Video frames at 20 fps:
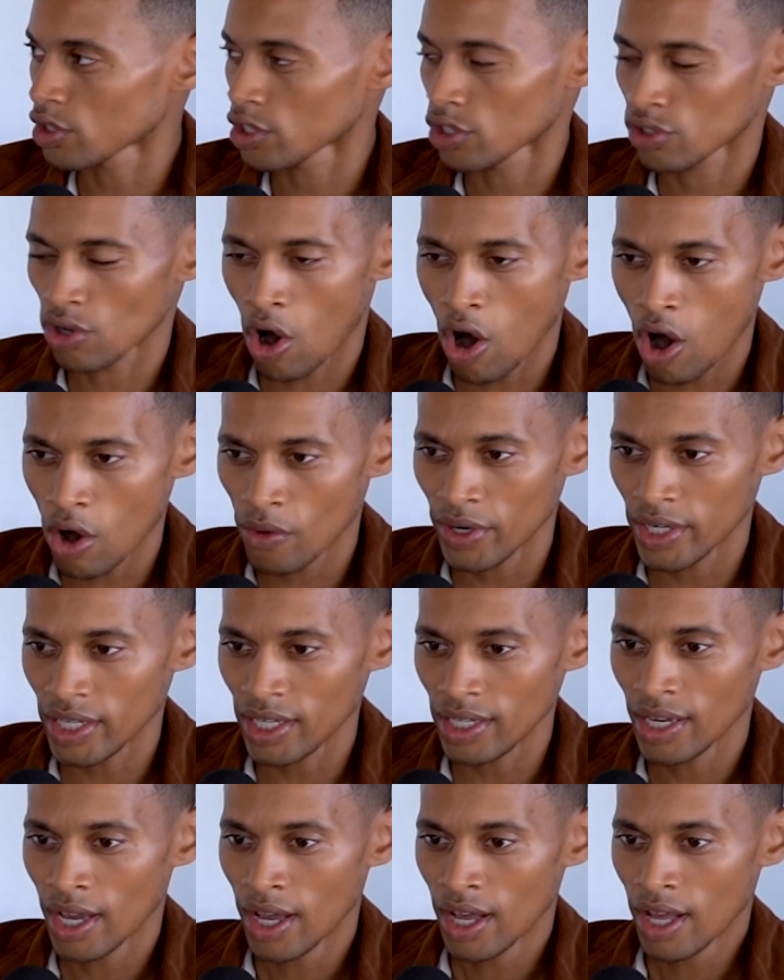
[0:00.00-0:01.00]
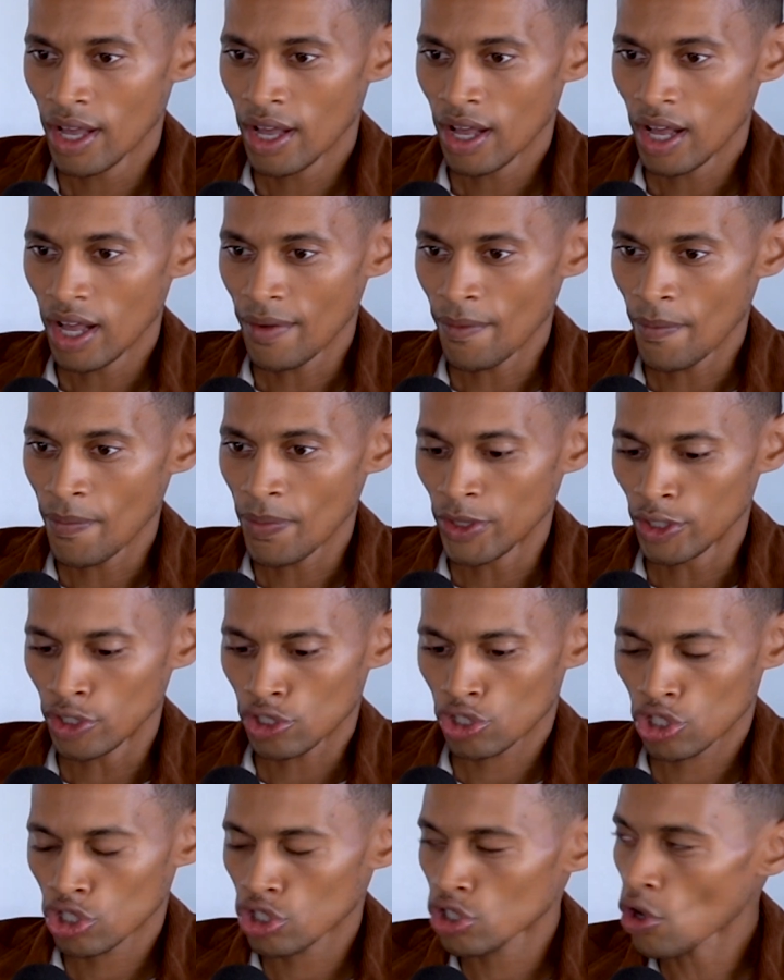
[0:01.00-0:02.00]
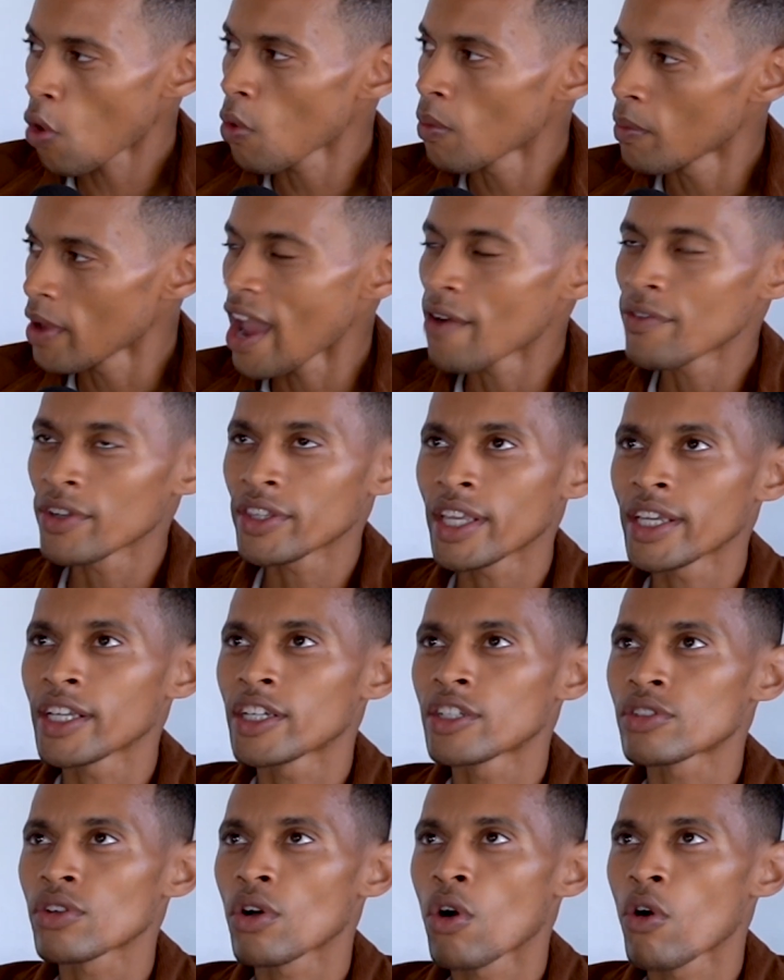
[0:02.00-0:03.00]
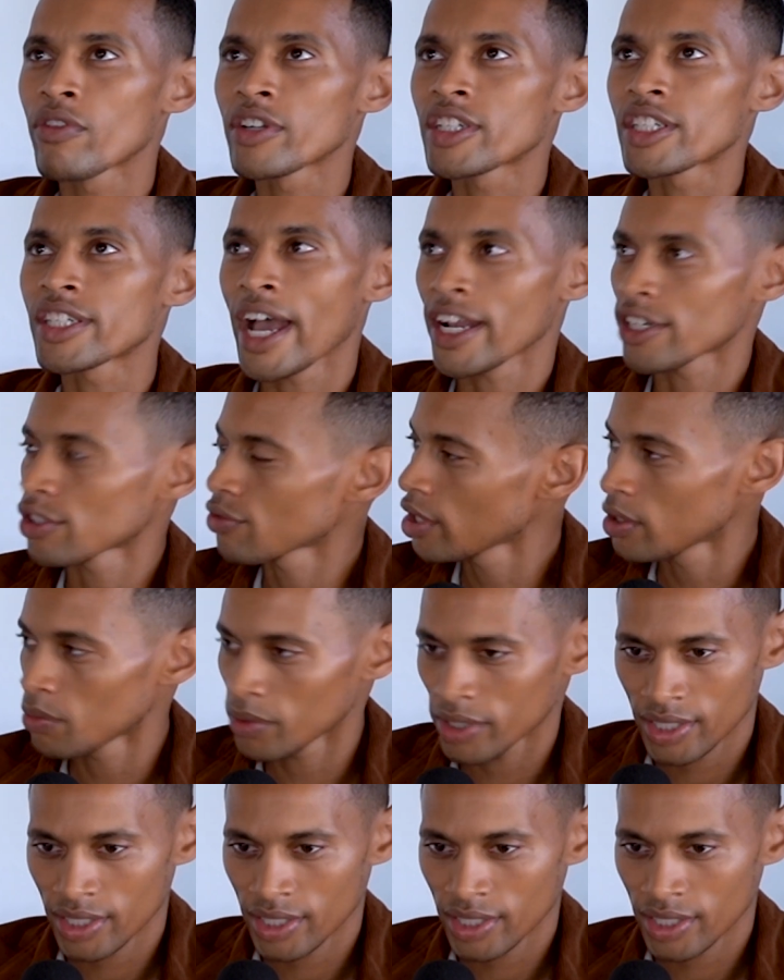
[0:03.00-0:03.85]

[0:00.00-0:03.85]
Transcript: There's already everything is oversaturated with